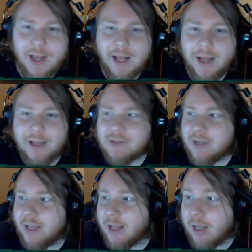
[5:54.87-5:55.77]
It's
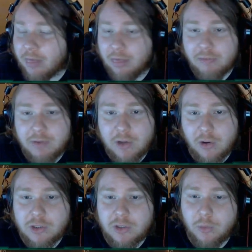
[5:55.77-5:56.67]
a 3
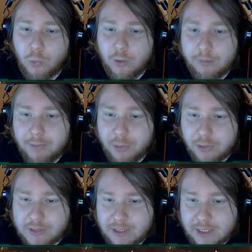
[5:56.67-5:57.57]
cost, 1
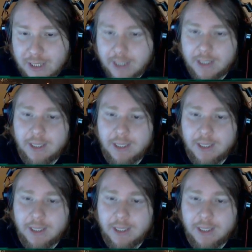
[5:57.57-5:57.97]
purity.